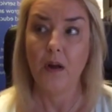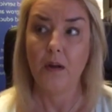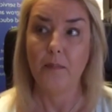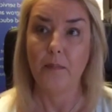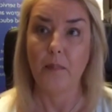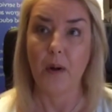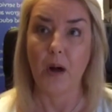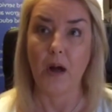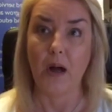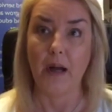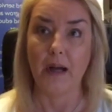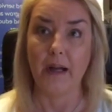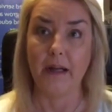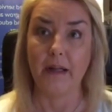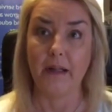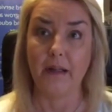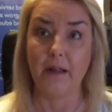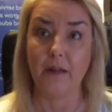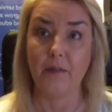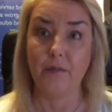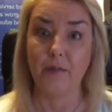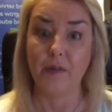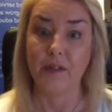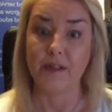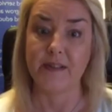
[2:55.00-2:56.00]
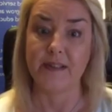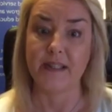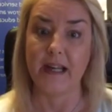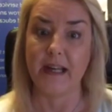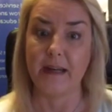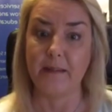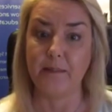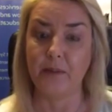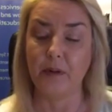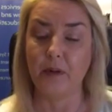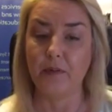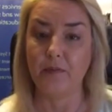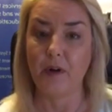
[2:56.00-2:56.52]
by first
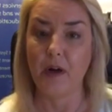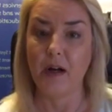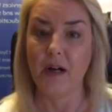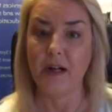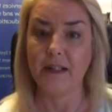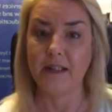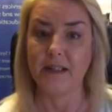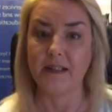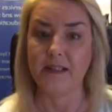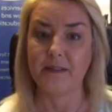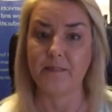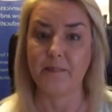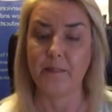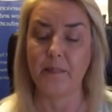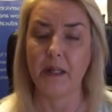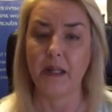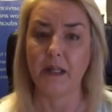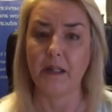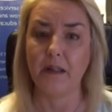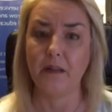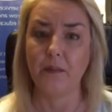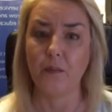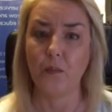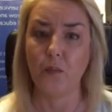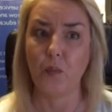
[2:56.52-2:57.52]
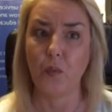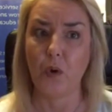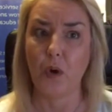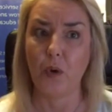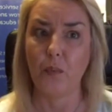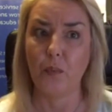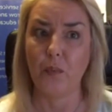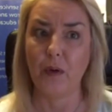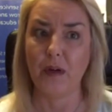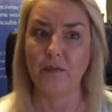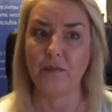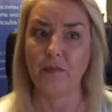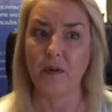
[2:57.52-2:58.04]
aid providers, but what
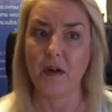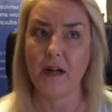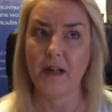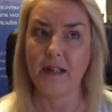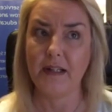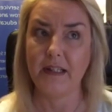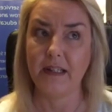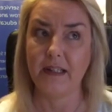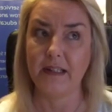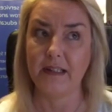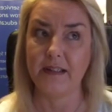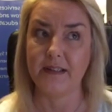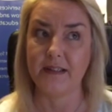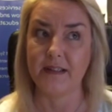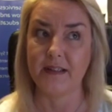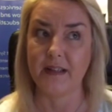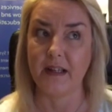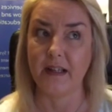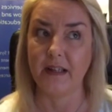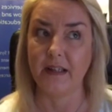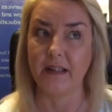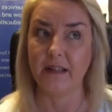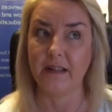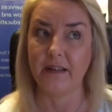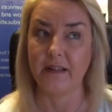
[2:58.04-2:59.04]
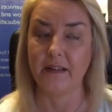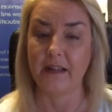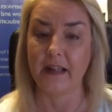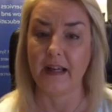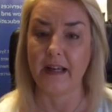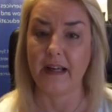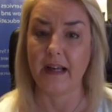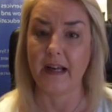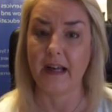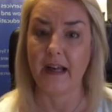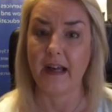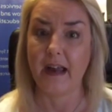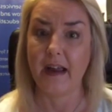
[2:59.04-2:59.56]
we're finding is that they
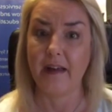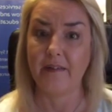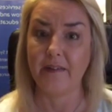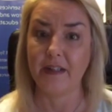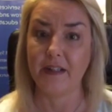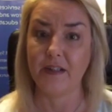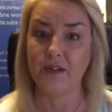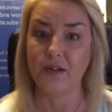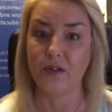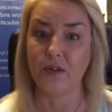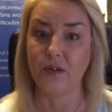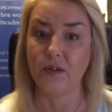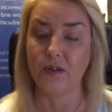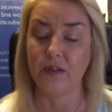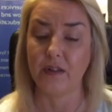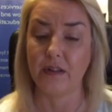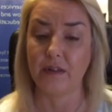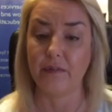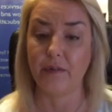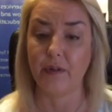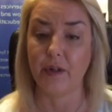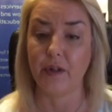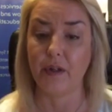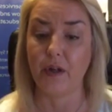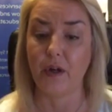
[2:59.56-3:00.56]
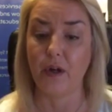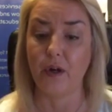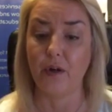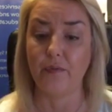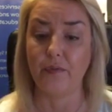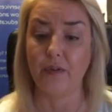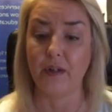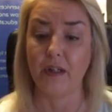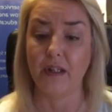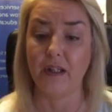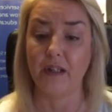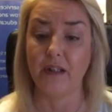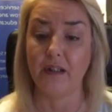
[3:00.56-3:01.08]
are having to deliver it
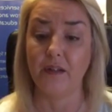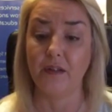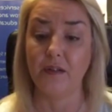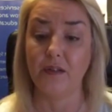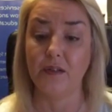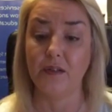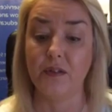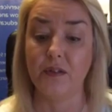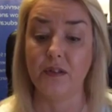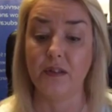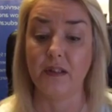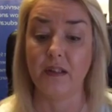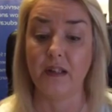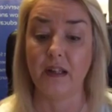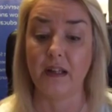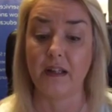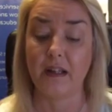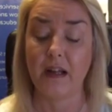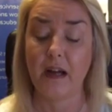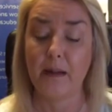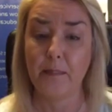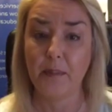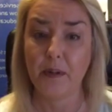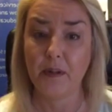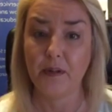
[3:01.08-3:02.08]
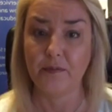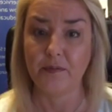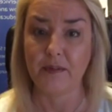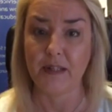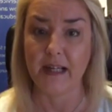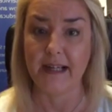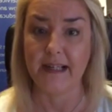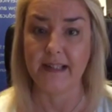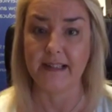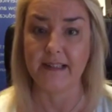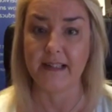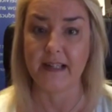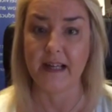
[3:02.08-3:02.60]
over a couple of
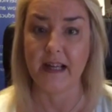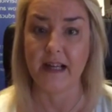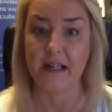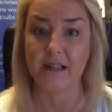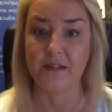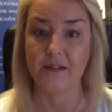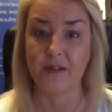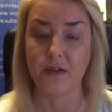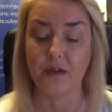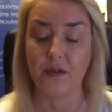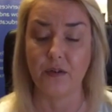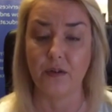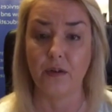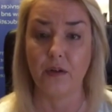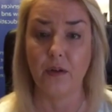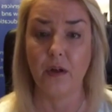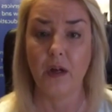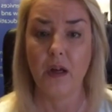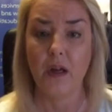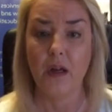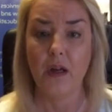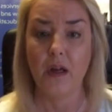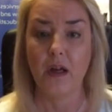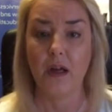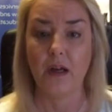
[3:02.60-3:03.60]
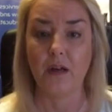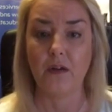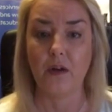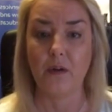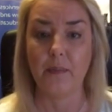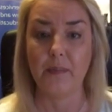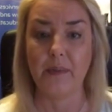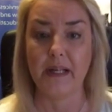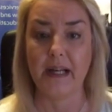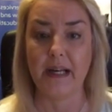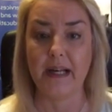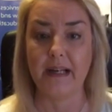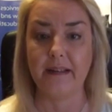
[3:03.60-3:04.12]
days now to
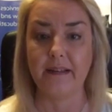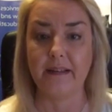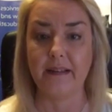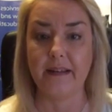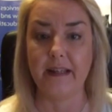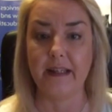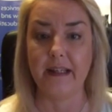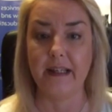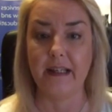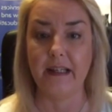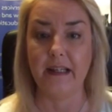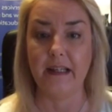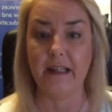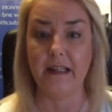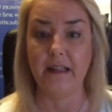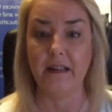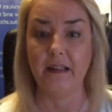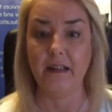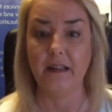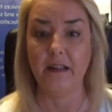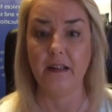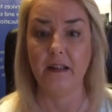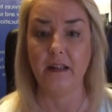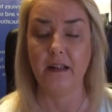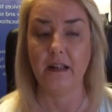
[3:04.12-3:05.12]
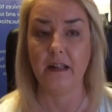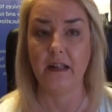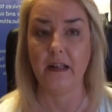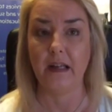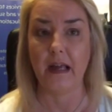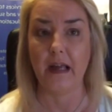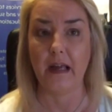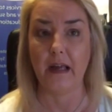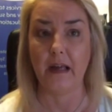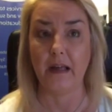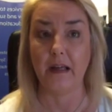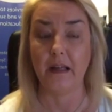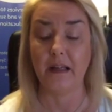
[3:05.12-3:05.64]
accommodate the
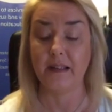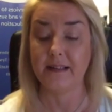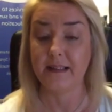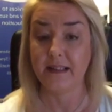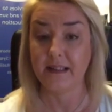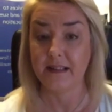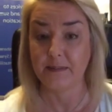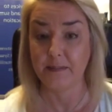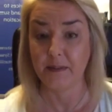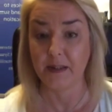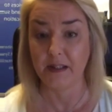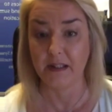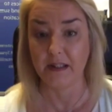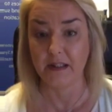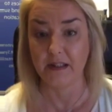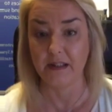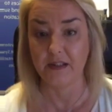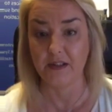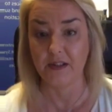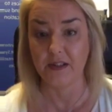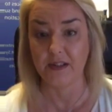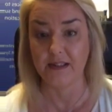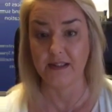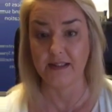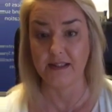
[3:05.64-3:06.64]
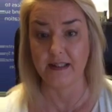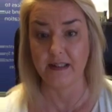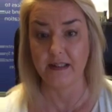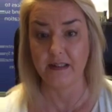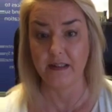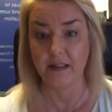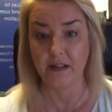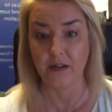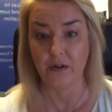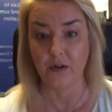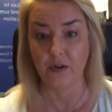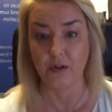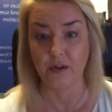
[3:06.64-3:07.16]
assessment conditions in the
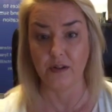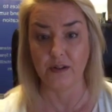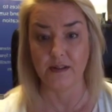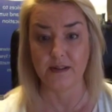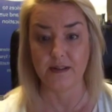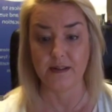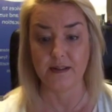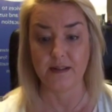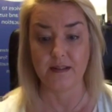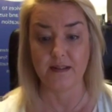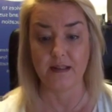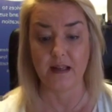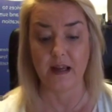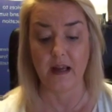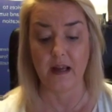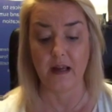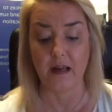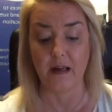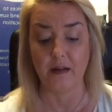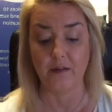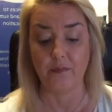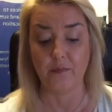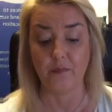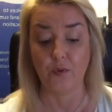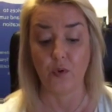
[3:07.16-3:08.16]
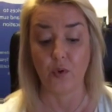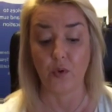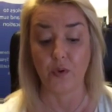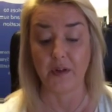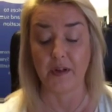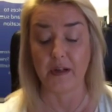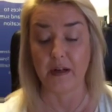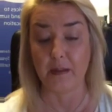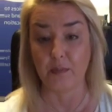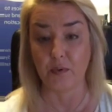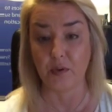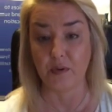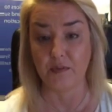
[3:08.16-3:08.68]
units for the
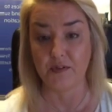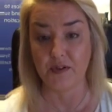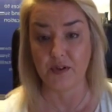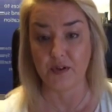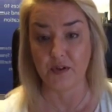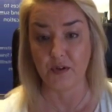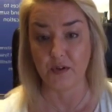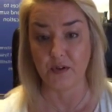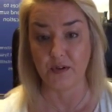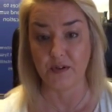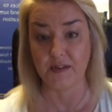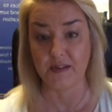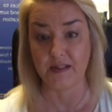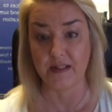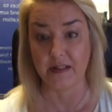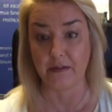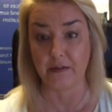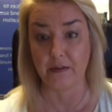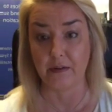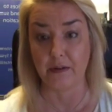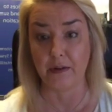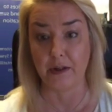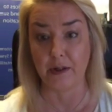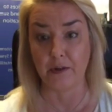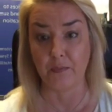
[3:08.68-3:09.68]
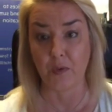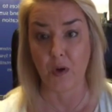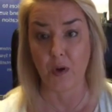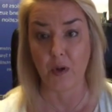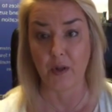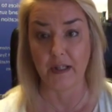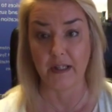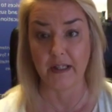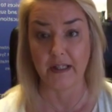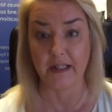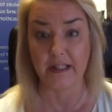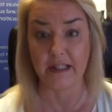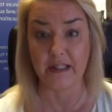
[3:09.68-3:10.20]
number of students that are
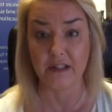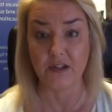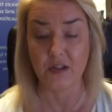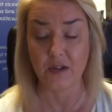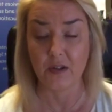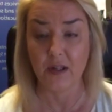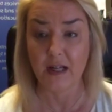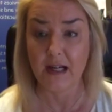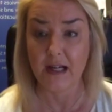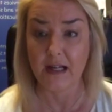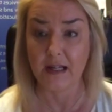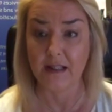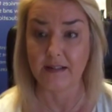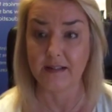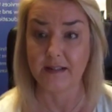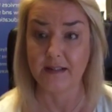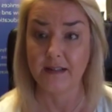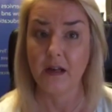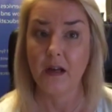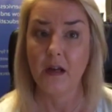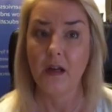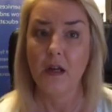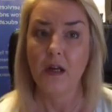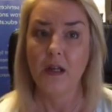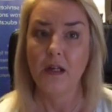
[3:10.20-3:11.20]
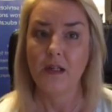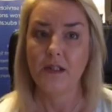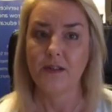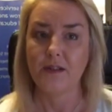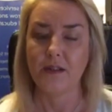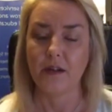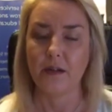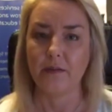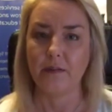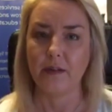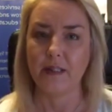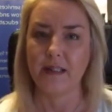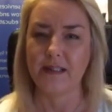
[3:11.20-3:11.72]
enrolling in each class.
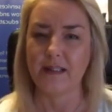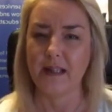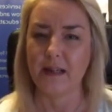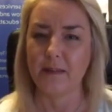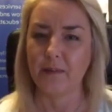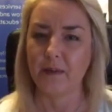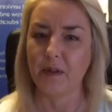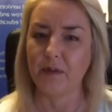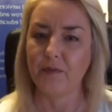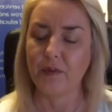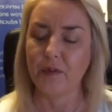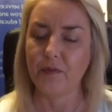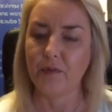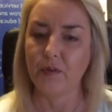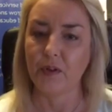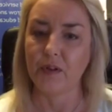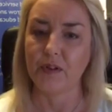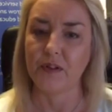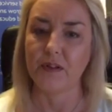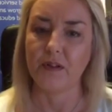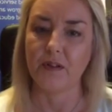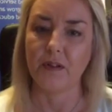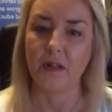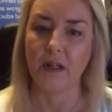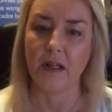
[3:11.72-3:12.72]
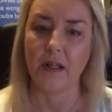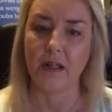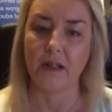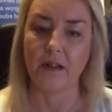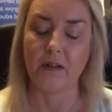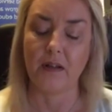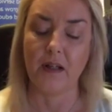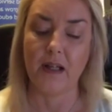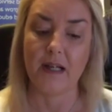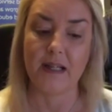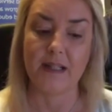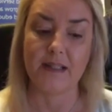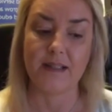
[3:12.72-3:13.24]
So, for example, if you've got a
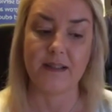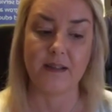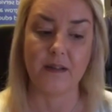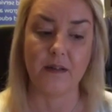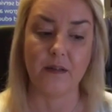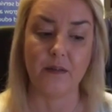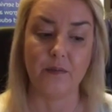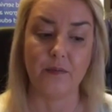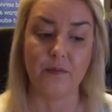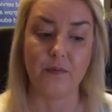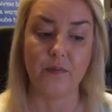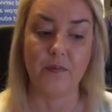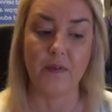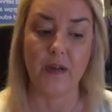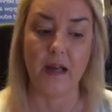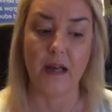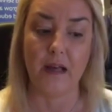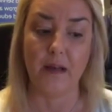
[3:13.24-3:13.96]
class of,